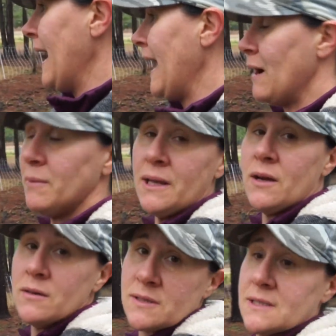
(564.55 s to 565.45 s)
how many
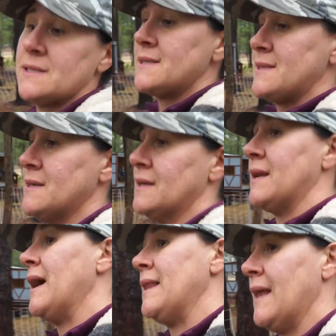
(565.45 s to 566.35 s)
goats can Cecilia
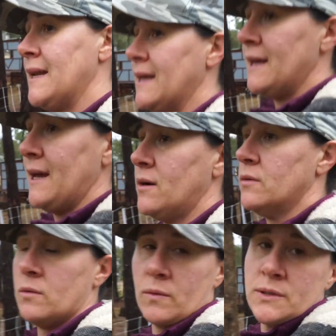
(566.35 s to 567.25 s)
not let get out
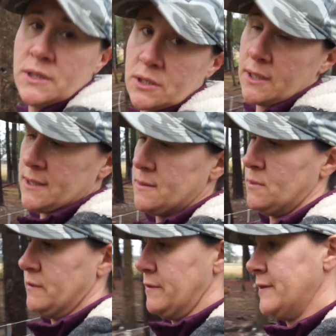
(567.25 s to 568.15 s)
while she tries to
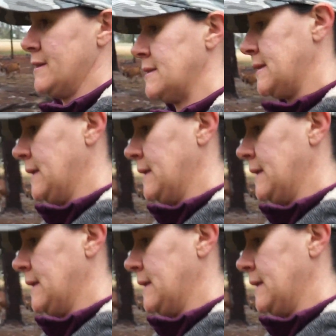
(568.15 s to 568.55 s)
move a fence?